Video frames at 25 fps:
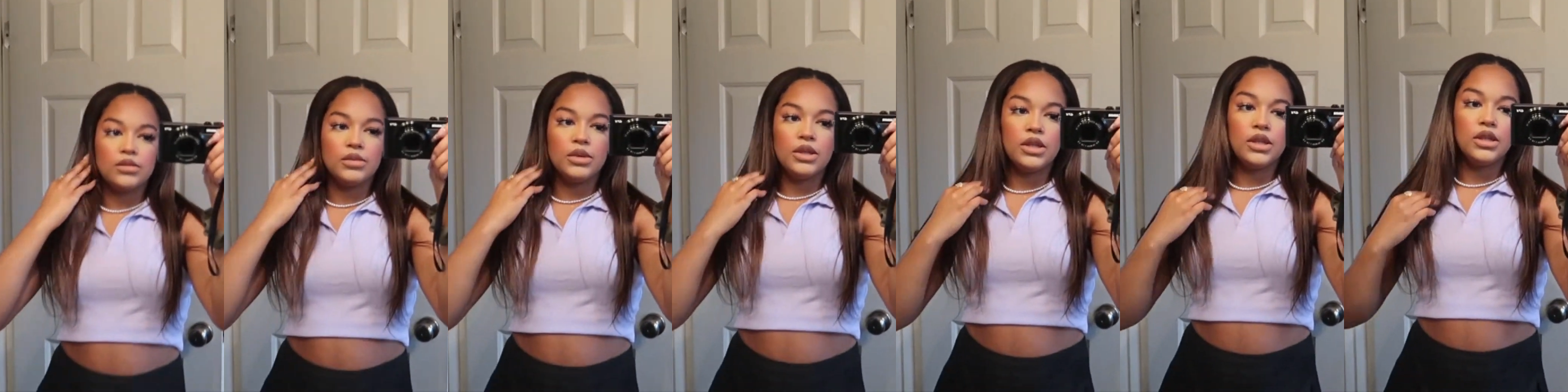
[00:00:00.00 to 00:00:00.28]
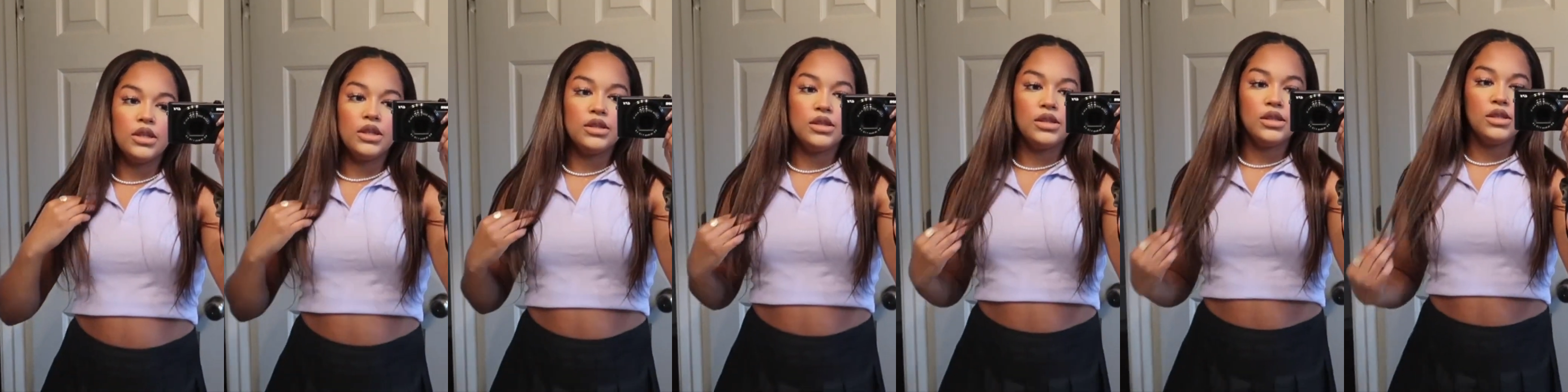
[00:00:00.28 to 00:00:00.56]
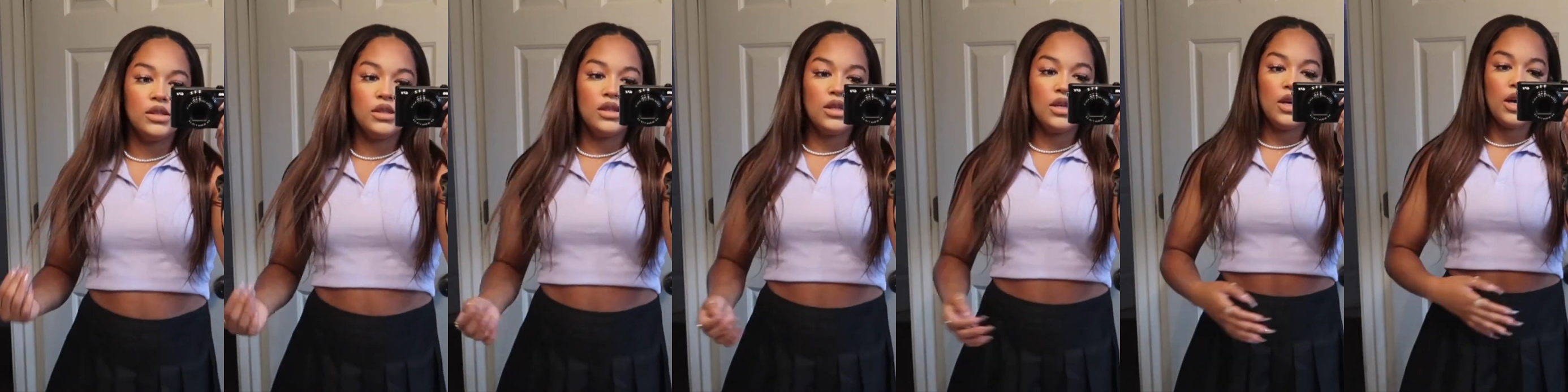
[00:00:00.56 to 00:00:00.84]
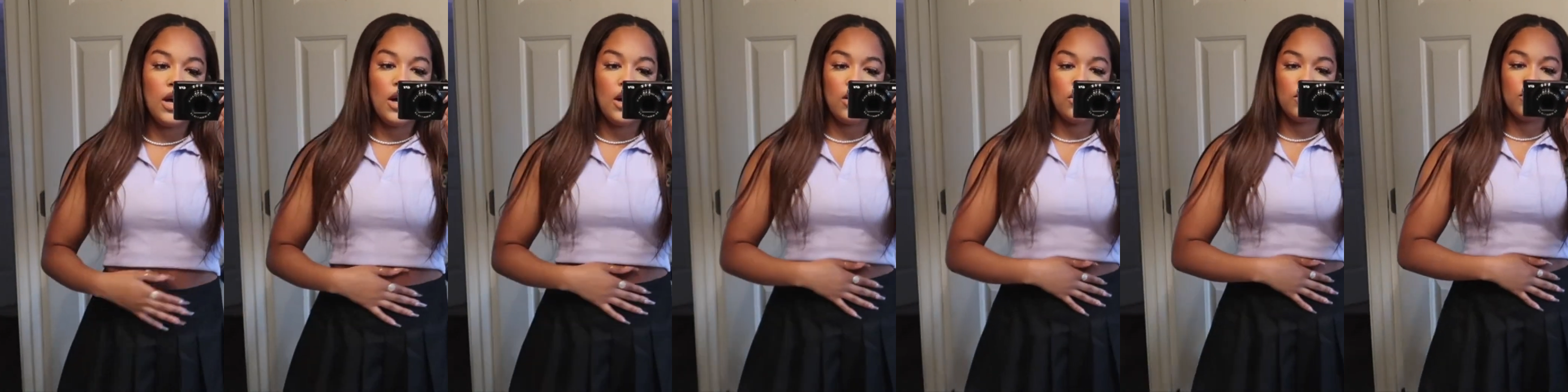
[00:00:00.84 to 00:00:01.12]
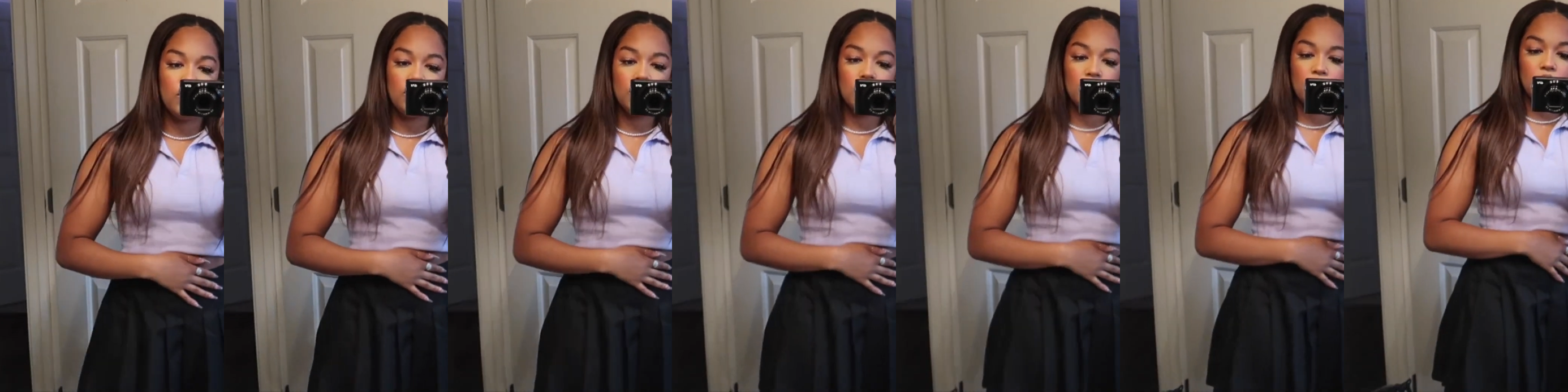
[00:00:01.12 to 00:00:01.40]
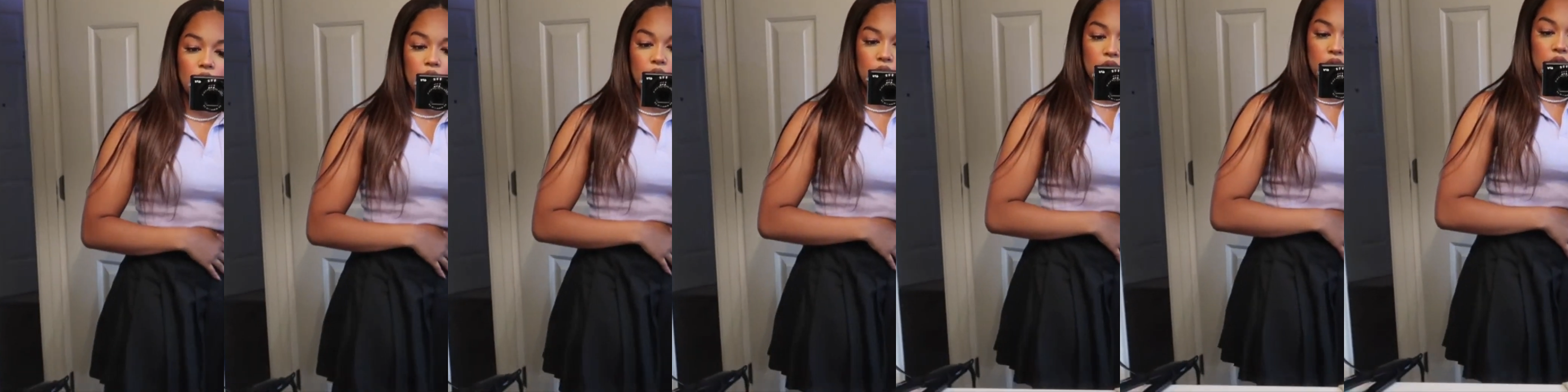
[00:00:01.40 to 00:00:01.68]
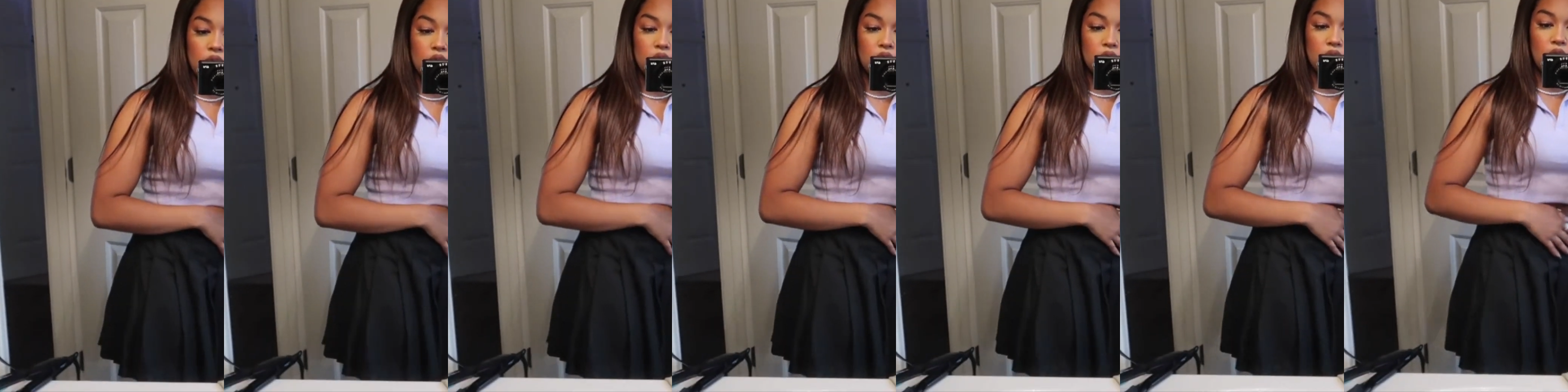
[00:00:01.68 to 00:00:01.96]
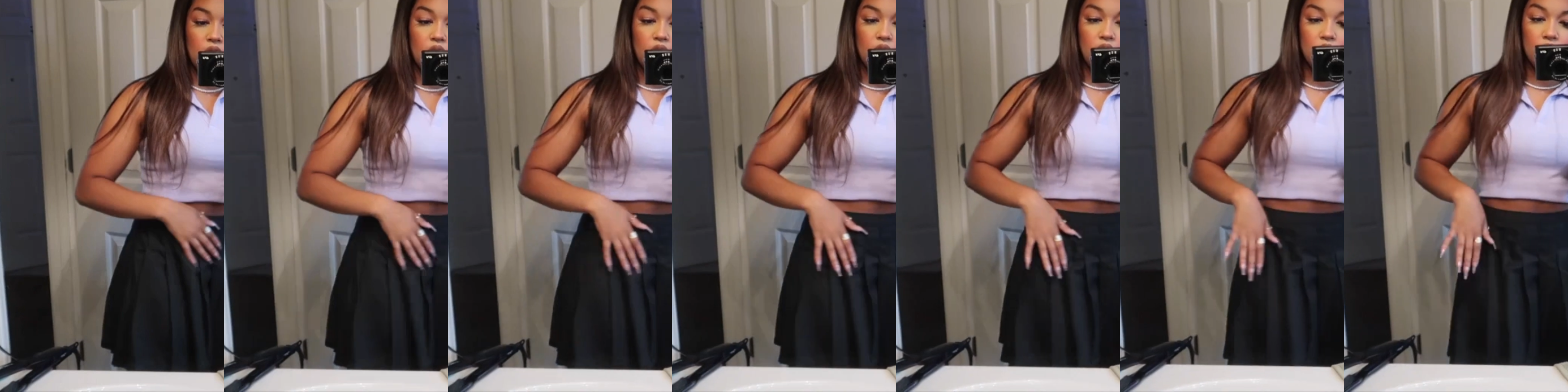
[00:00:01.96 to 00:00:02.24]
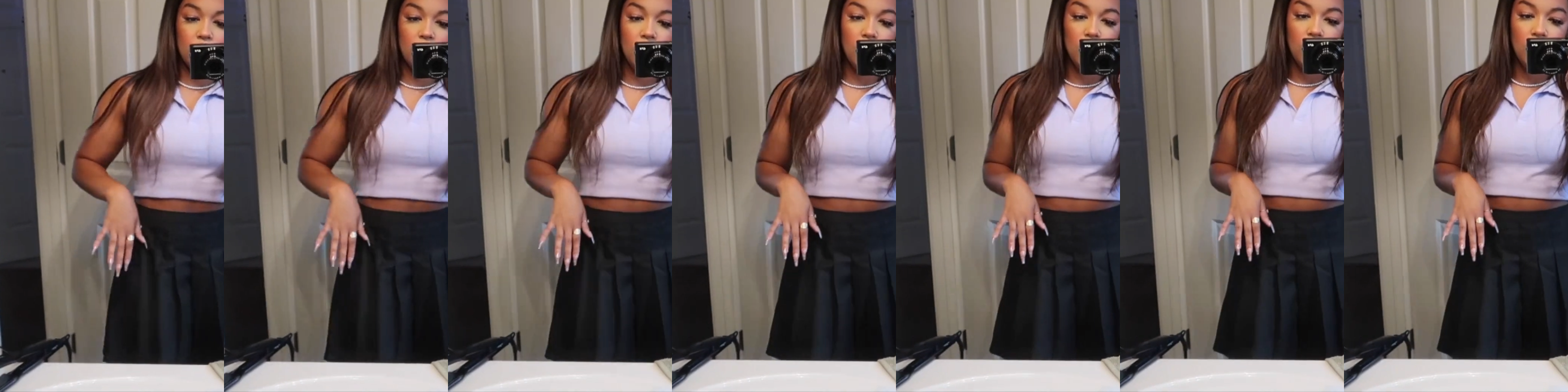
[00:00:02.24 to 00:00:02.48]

But this is the outfit with the skirt.